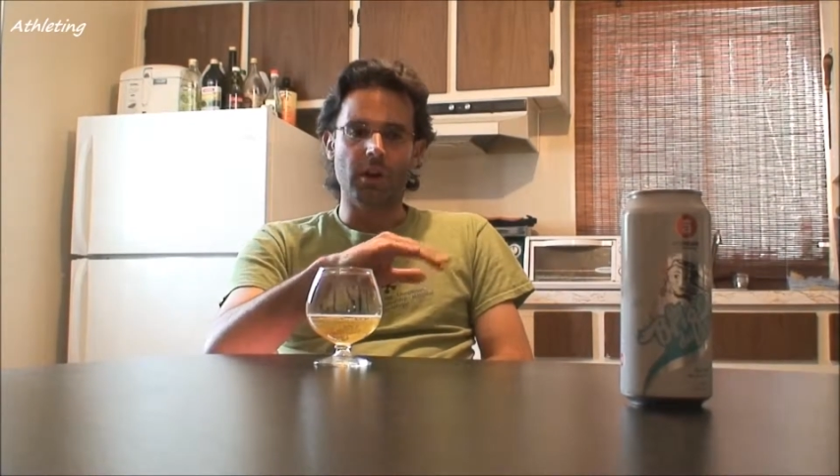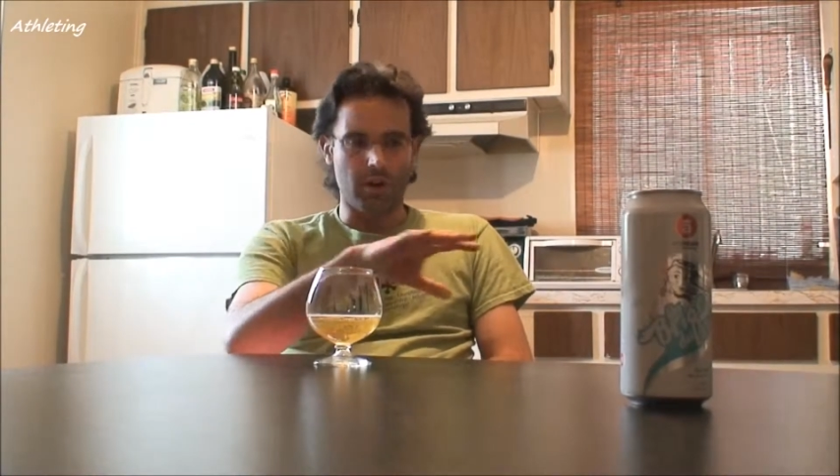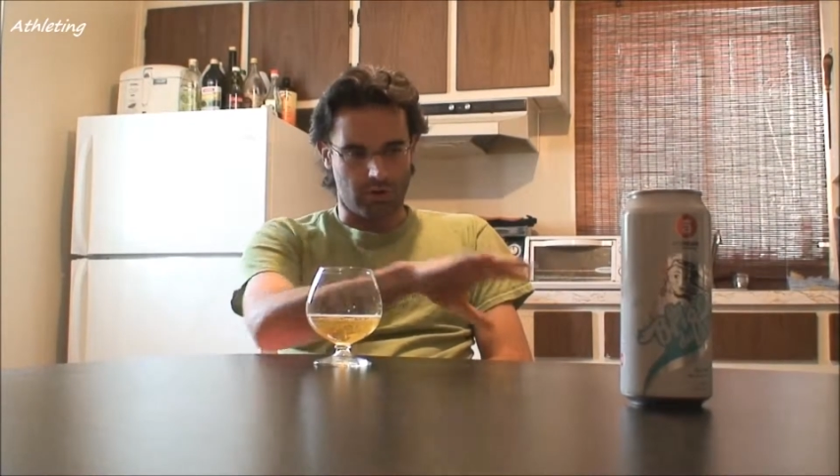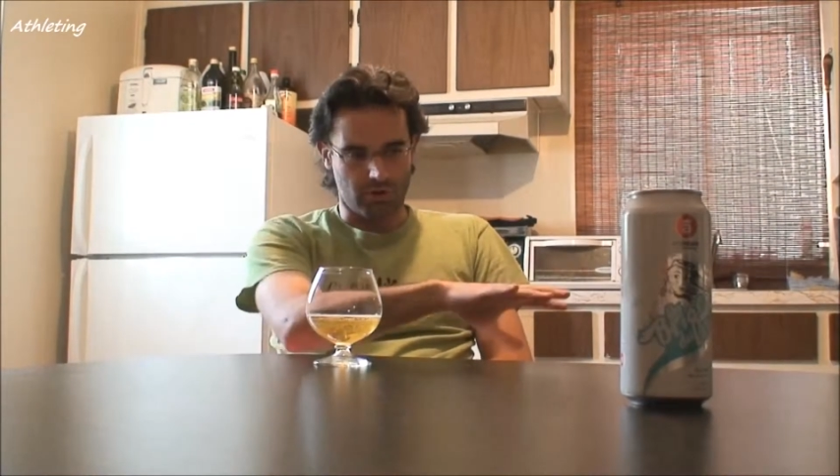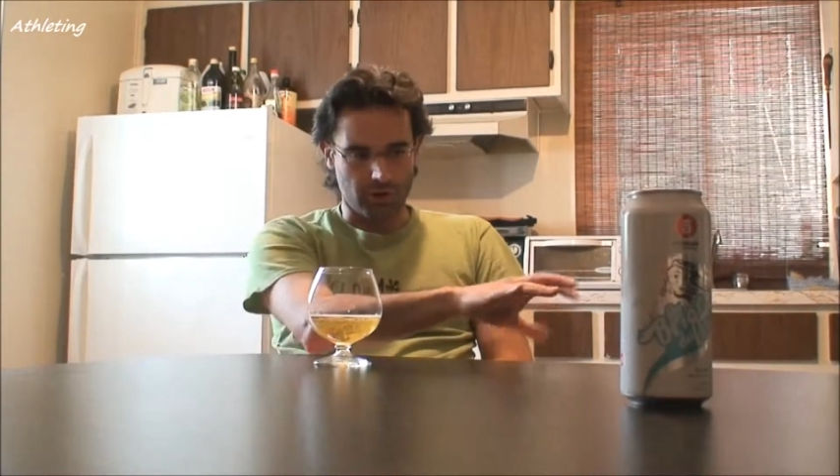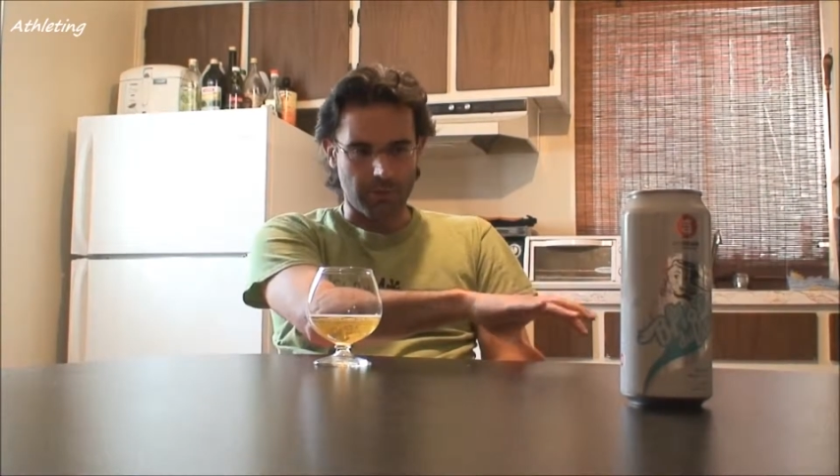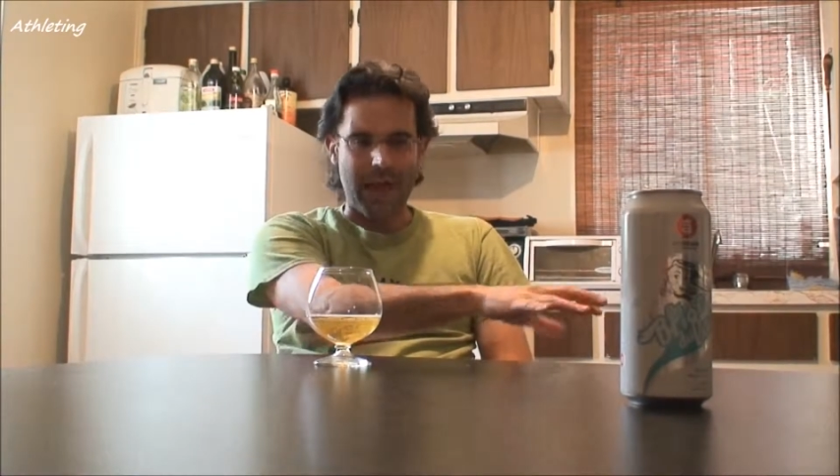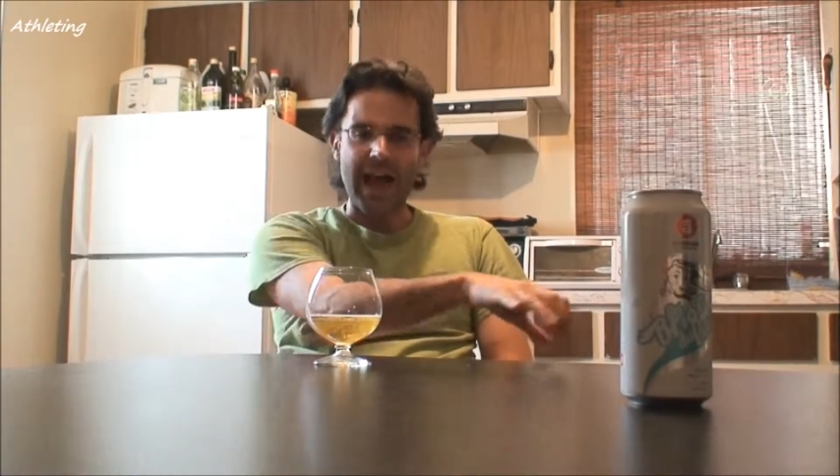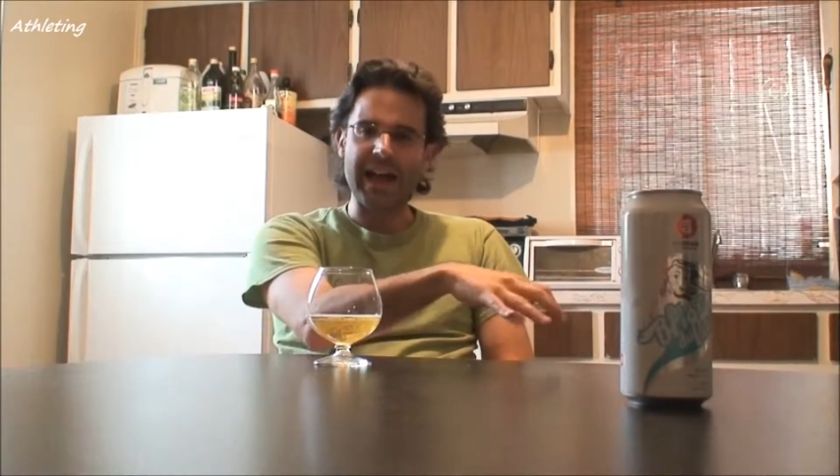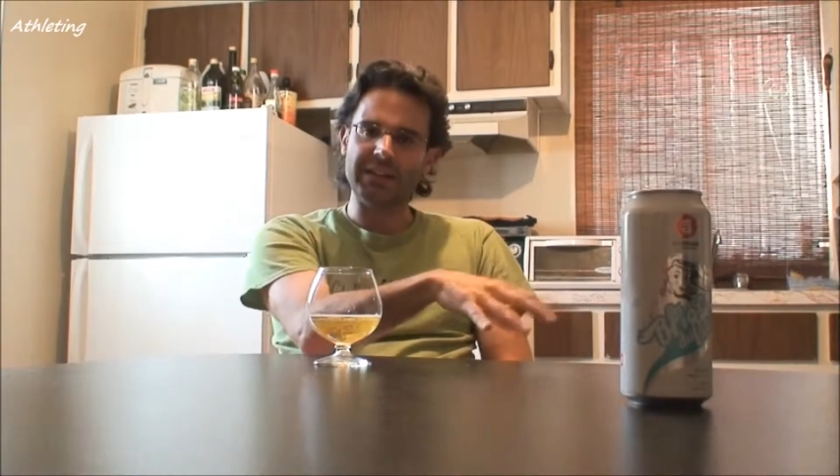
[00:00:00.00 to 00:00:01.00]
on some
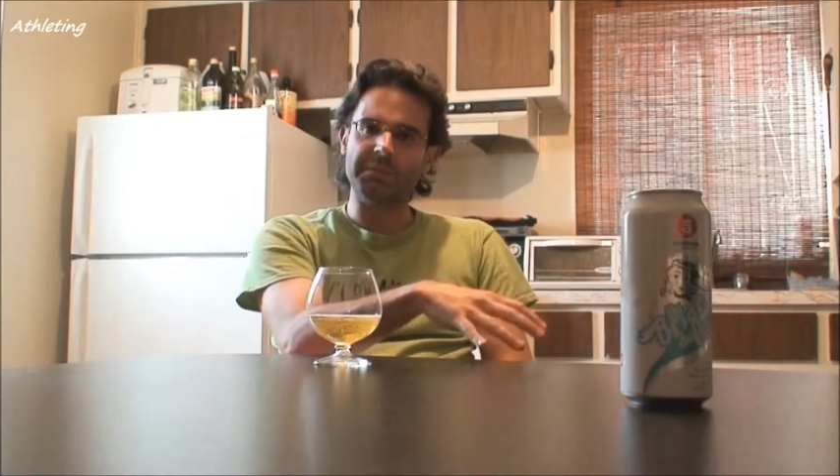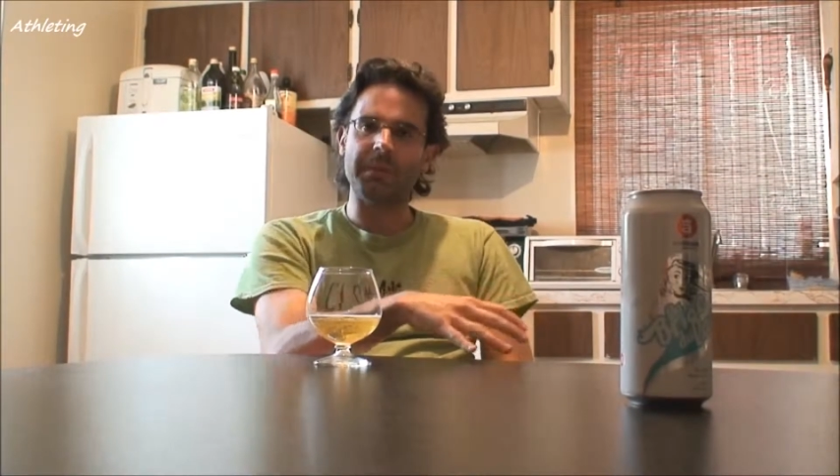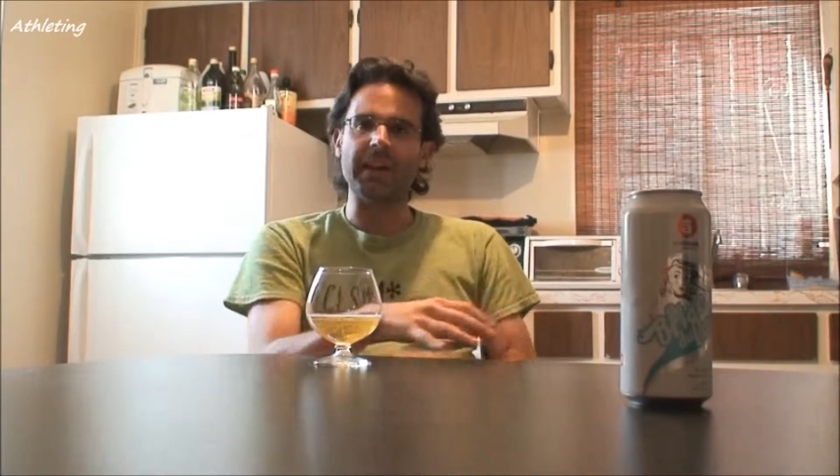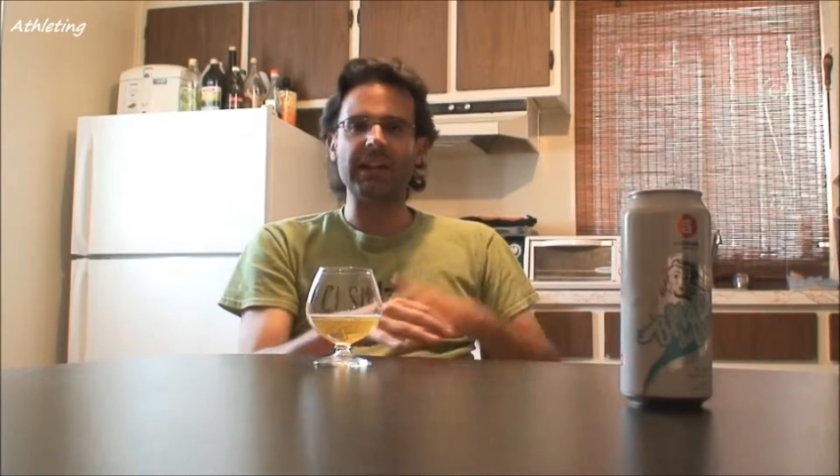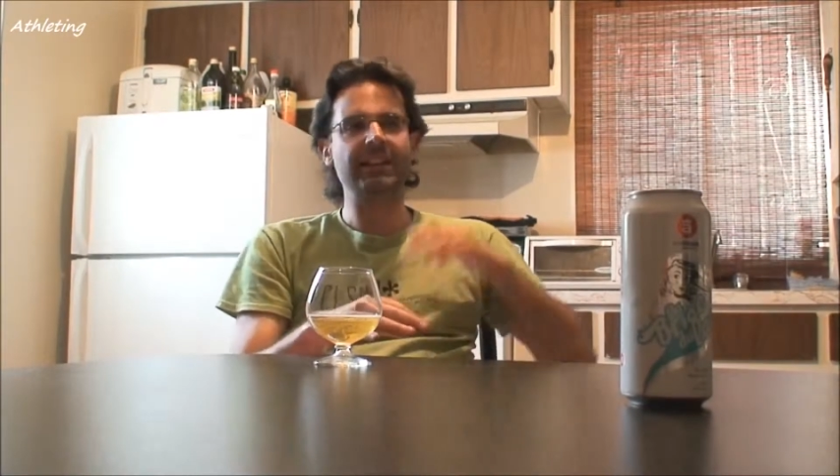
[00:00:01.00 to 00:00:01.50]
aspect,